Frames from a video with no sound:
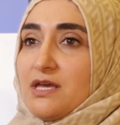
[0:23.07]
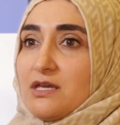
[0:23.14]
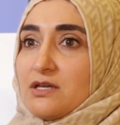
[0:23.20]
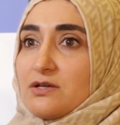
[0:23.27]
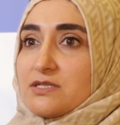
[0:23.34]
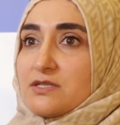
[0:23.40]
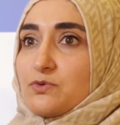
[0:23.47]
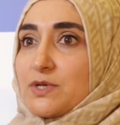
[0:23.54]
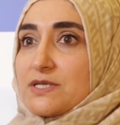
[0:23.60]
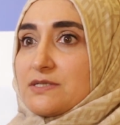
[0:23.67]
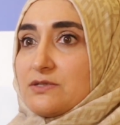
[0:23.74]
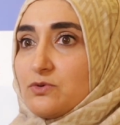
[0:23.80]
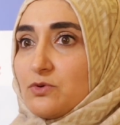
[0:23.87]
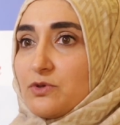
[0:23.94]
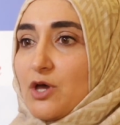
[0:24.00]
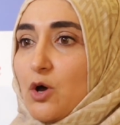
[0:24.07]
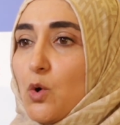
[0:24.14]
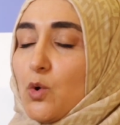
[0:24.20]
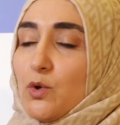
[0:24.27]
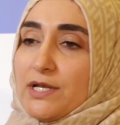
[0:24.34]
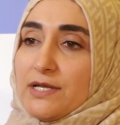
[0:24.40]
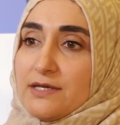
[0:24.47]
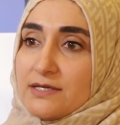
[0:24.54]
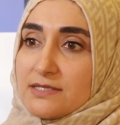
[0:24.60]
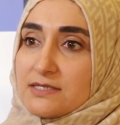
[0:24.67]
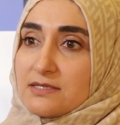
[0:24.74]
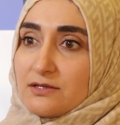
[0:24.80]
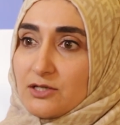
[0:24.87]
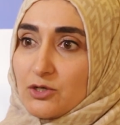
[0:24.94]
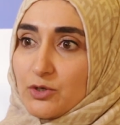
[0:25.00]
because it was the only
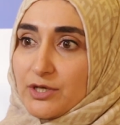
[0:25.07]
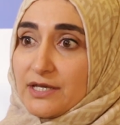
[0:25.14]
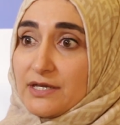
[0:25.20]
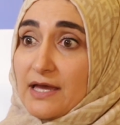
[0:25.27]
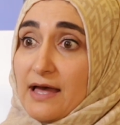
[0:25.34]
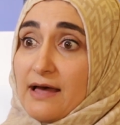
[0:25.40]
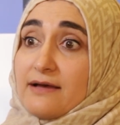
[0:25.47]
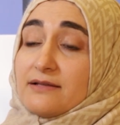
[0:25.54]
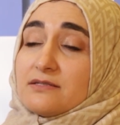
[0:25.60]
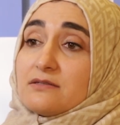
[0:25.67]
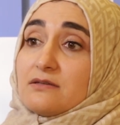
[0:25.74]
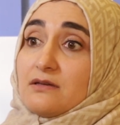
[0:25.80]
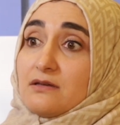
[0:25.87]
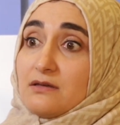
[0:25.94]
study looking at